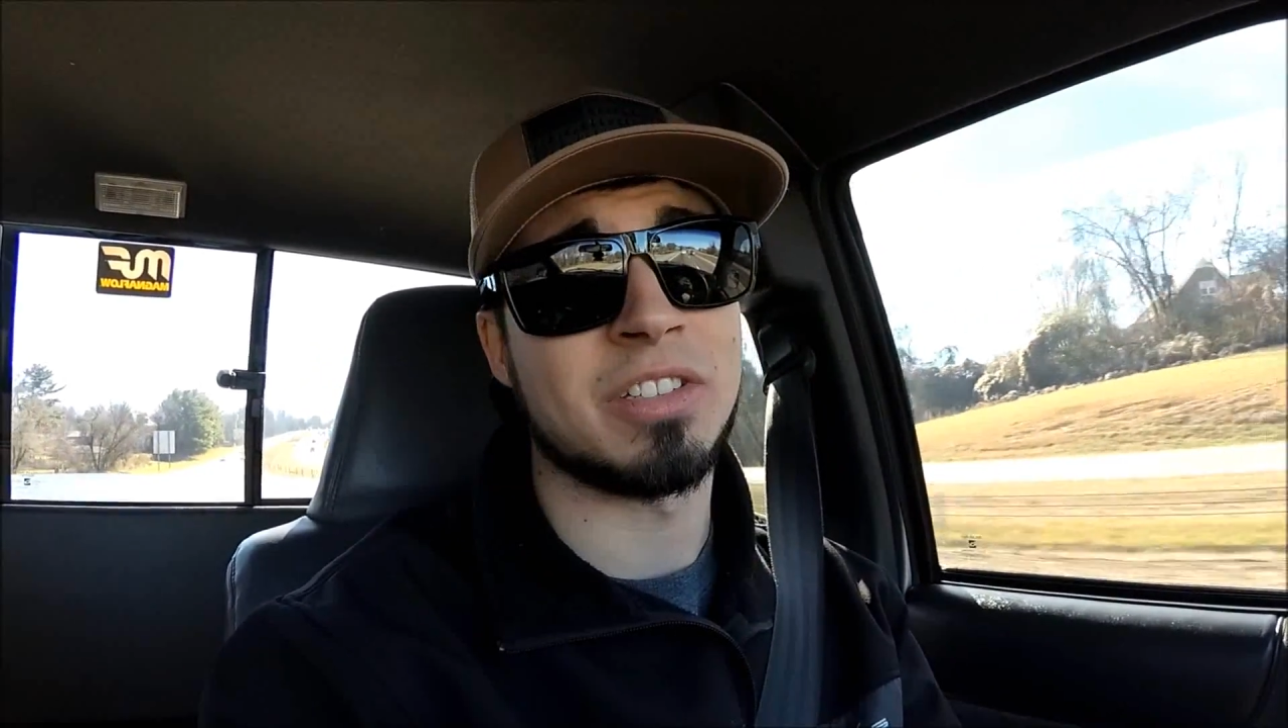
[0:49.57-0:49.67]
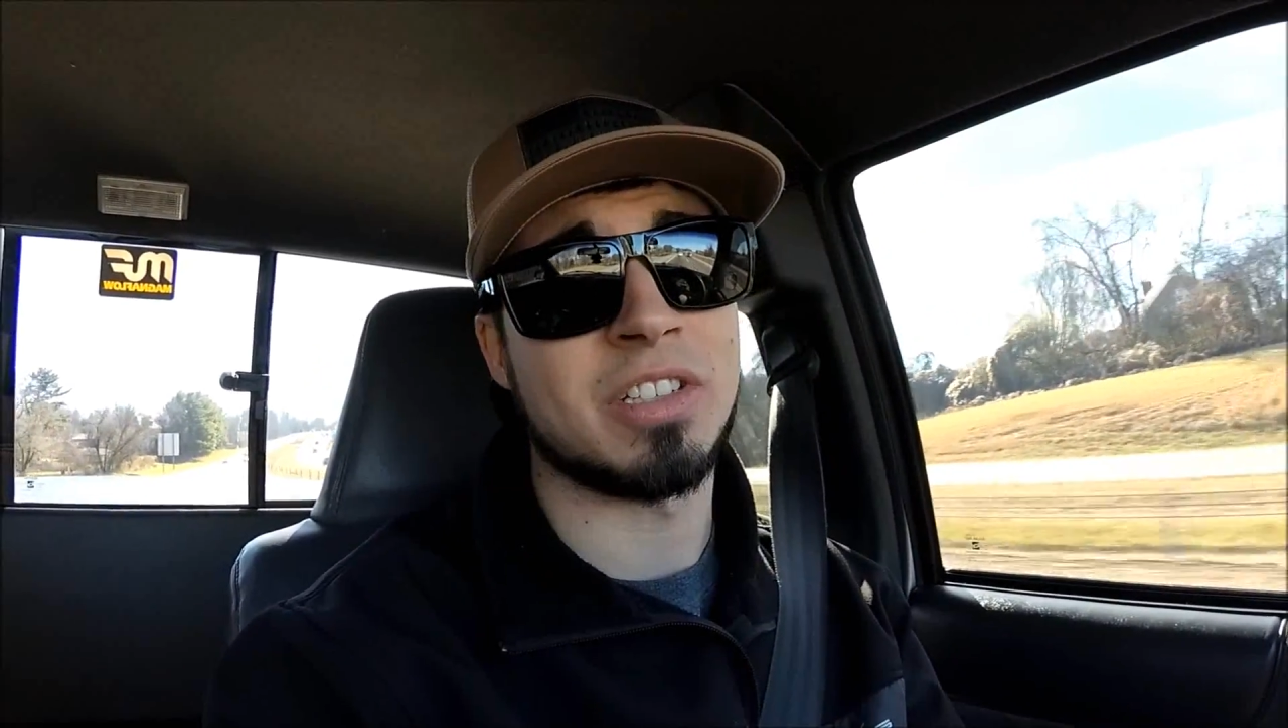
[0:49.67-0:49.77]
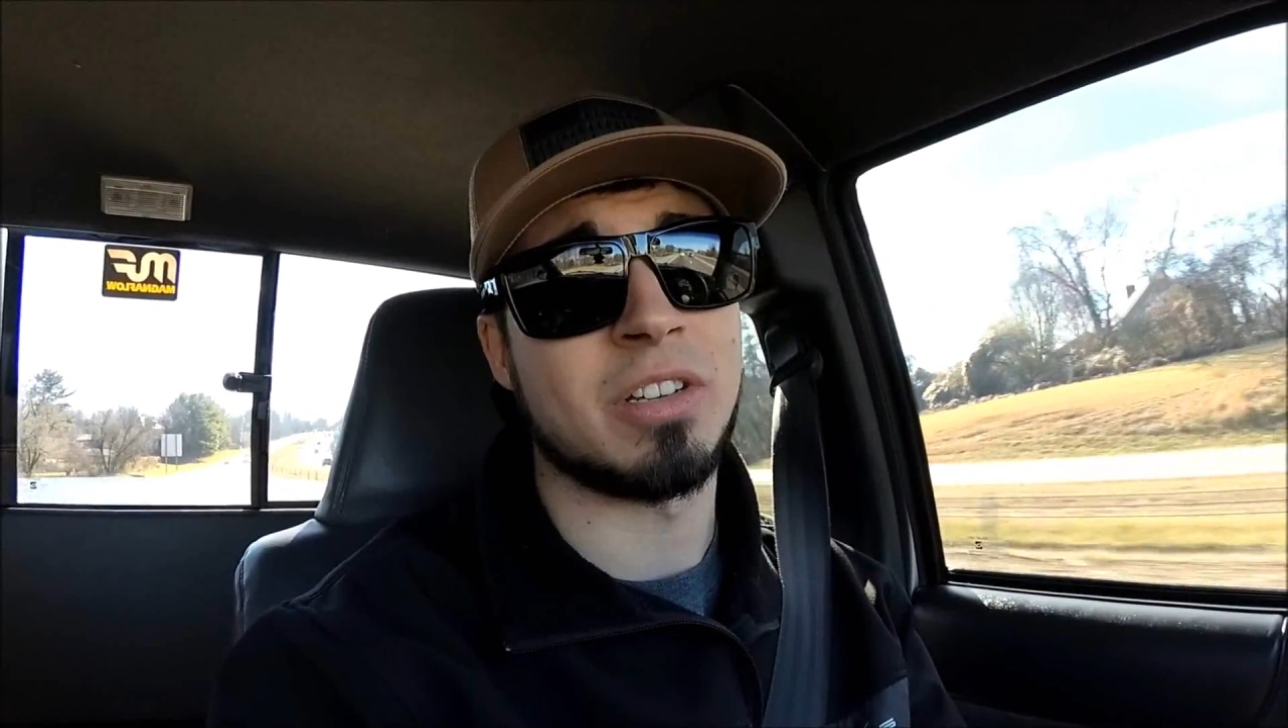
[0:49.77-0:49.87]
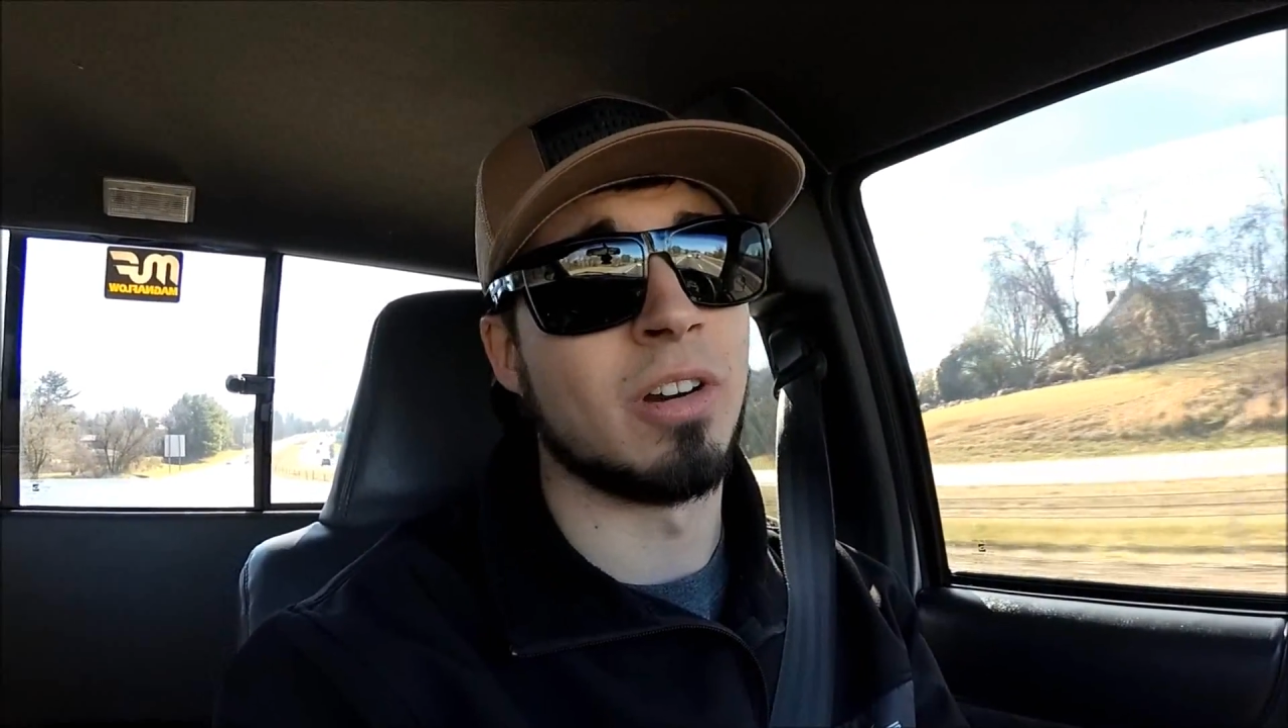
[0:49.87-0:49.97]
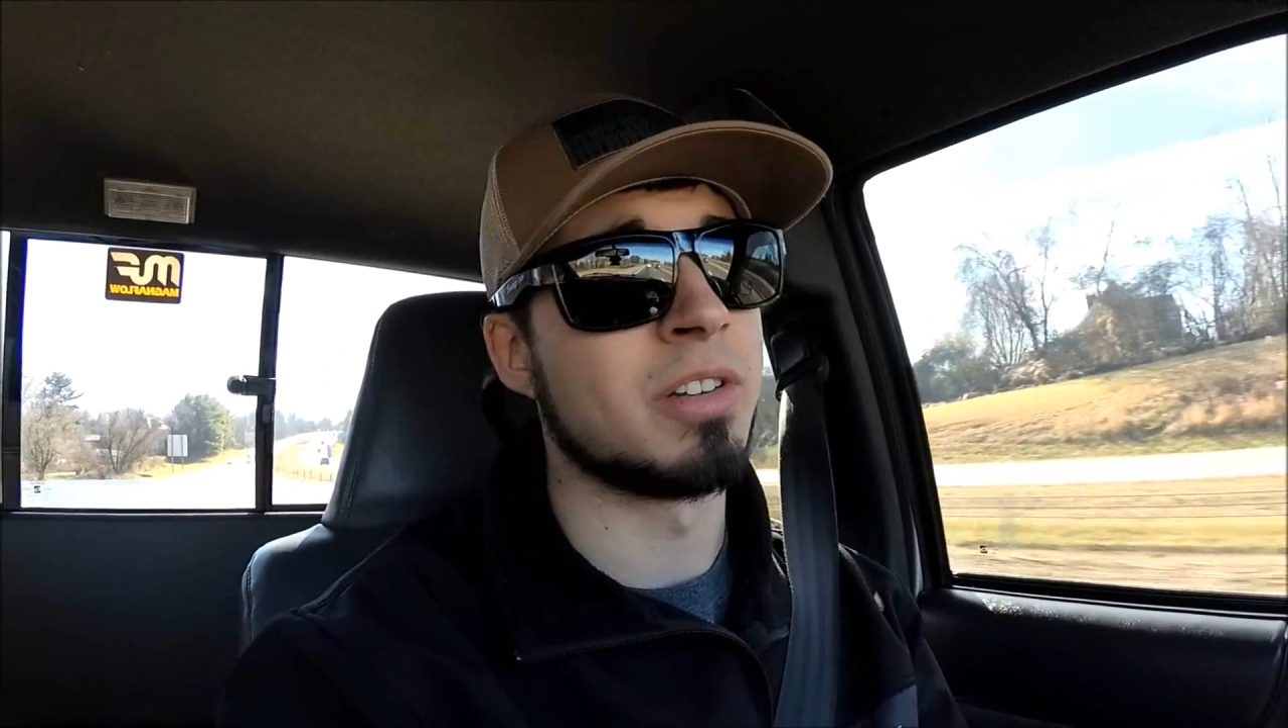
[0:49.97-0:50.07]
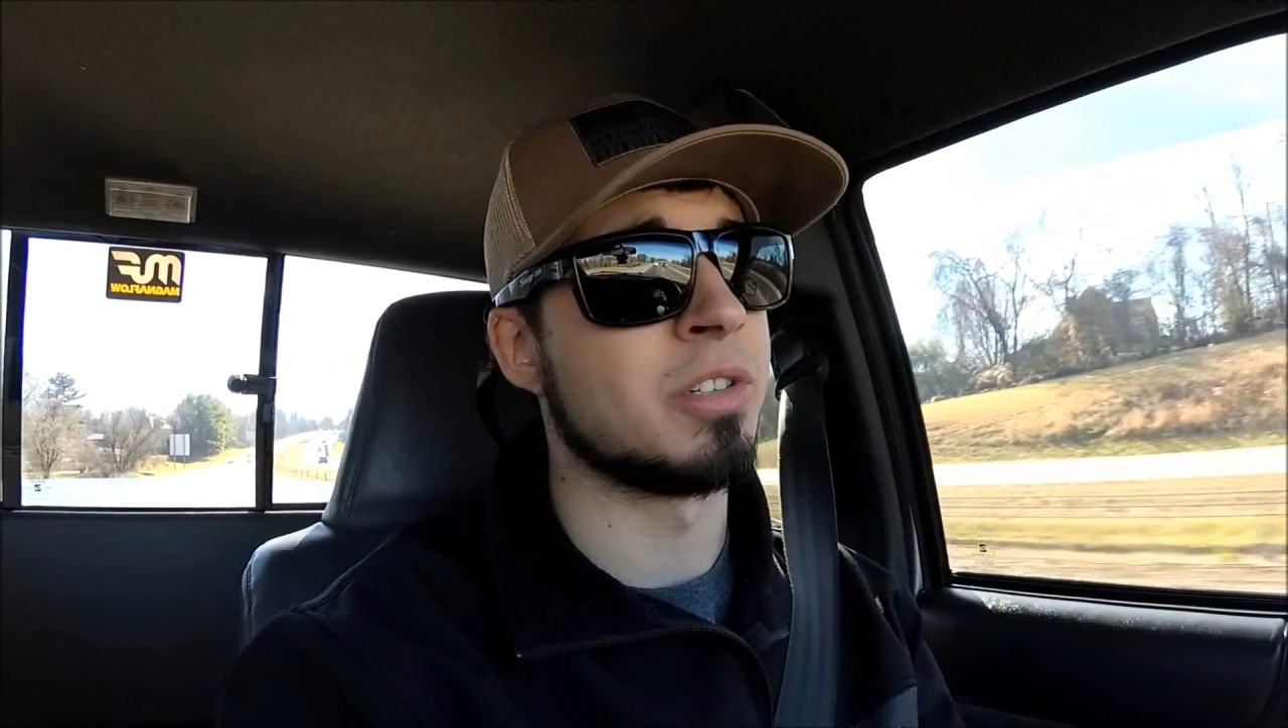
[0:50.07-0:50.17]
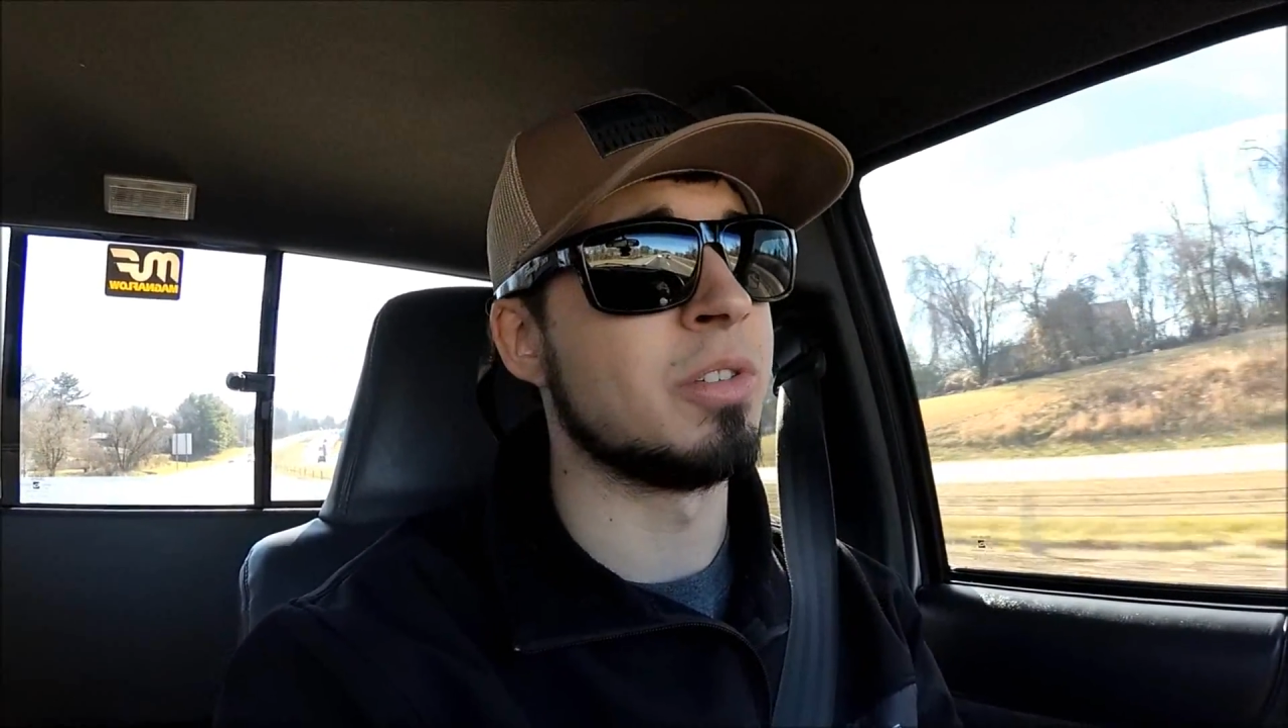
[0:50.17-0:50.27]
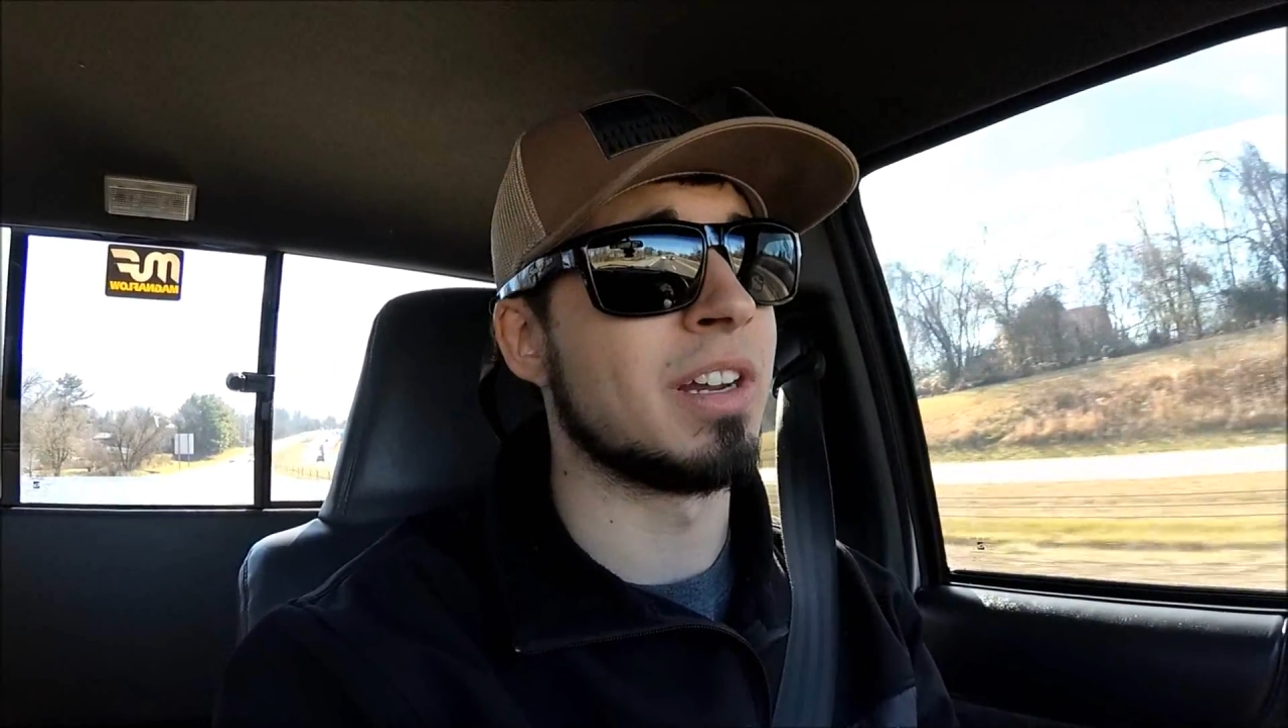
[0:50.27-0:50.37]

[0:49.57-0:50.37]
the Zr2